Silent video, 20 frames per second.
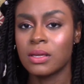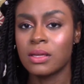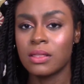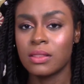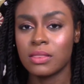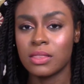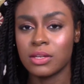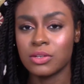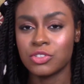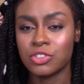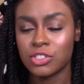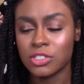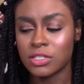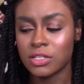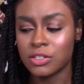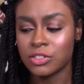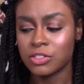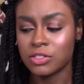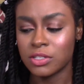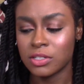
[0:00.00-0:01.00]
that was just
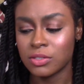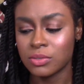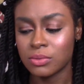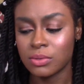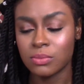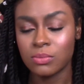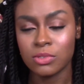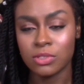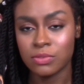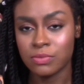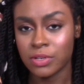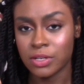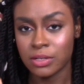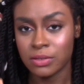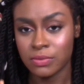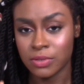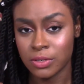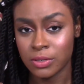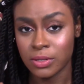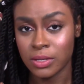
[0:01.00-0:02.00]
under this one, was
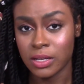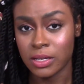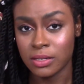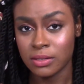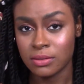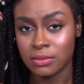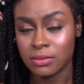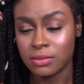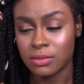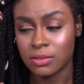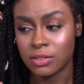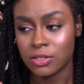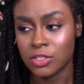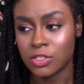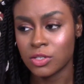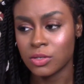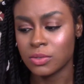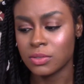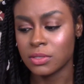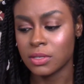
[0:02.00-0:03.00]
very light.
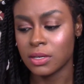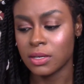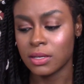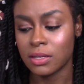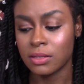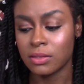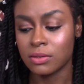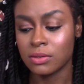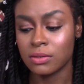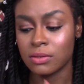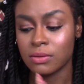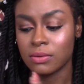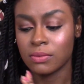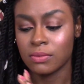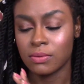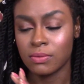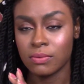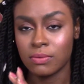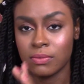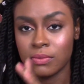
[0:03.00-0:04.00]
So it was like either
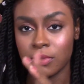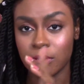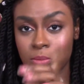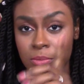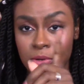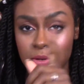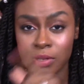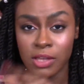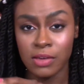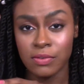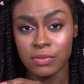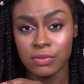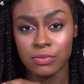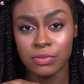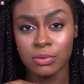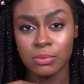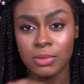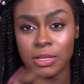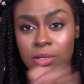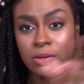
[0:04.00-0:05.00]
number 11
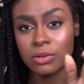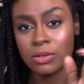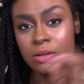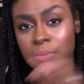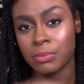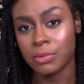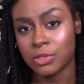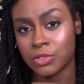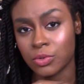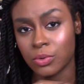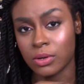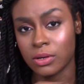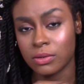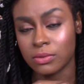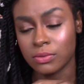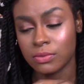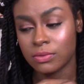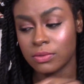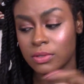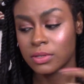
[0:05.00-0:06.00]
for me or number
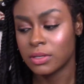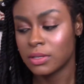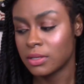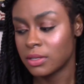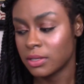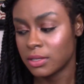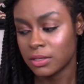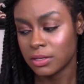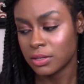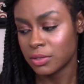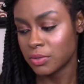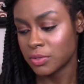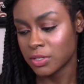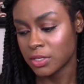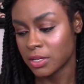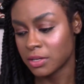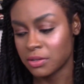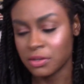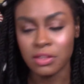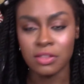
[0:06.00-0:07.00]
12. There's
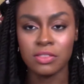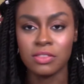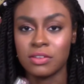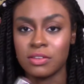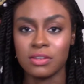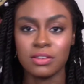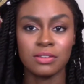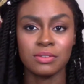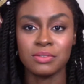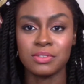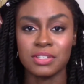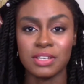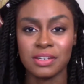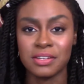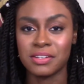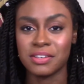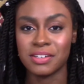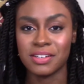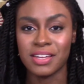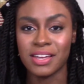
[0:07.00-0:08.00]
like nothing else I
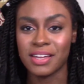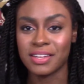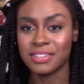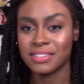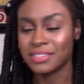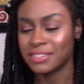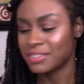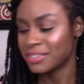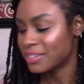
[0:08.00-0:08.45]
could have gotten.